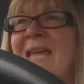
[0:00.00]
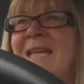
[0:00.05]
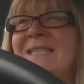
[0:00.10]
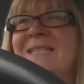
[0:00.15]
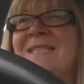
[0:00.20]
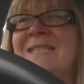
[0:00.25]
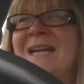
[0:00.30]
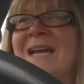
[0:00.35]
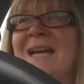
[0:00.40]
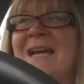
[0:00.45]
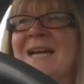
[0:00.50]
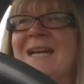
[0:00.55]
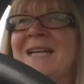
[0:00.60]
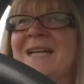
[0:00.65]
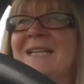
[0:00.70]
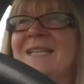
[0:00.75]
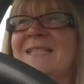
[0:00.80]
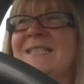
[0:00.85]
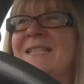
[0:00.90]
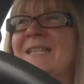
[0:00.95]
and I
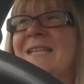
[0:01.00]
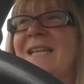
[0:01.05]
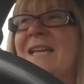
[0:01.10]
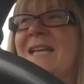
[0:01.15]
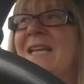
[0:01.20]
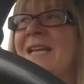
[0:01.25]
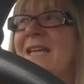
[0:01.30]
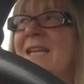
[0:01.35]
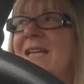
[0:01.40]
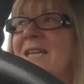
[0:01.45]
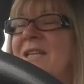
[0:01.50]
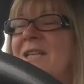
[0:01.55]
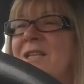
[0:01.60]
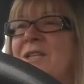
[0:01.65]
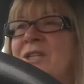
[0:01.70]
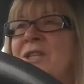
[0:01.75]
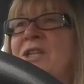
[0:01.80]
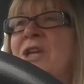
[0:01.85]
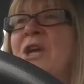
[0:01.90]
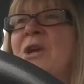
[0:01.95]
had
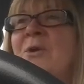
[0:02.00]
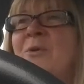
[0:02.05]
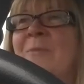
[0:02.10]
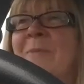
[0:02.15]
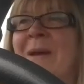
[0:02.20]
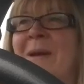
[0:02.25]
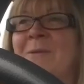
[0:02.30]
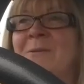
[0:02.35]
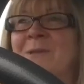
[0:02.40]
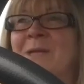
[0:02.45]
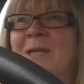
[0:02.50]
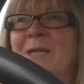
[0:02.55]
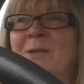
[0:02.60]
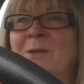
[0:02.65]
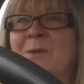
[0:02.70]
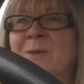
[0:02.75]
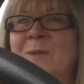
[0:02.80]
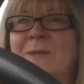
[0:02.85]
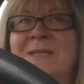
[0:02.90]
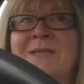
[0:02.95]
2 pound to
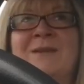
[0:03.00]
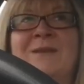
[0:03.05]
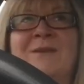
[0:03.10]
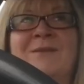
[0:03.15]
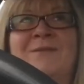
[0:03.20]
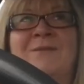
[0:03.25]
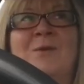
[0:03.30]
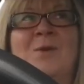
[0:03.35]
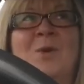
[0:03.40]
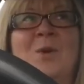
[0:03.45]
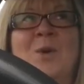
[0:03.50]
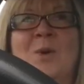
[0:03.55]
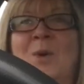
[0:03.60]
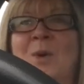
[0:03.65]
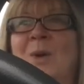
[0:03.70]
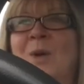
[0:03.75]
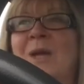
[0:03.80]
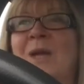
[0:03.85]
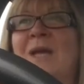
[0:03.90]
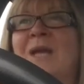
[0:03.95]
lose
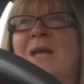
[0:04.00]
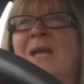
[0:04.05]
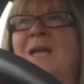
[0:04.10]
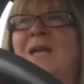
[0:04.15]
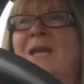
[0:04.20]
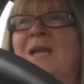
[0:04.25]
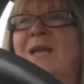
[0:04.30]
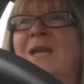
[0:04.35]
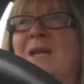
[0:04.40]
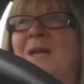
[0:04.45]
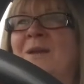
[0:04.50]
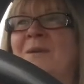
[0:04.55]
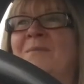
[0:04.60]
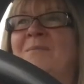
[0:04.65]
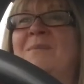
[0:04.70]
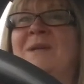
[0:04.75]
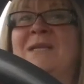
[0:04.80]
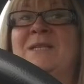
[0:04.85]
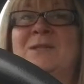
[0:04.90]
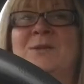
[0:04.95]
for
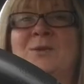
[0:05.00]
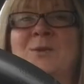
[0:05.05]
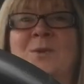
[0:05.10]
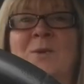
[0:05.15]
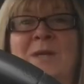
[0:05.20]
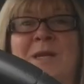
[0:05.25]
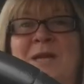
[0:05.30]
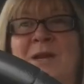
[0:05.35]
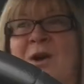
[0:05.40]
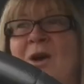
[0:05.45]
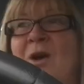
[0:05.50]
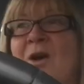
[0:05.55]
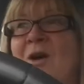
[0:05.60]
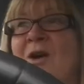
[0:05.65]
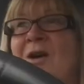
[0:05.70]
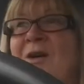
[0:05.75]
me 1.5 stone, and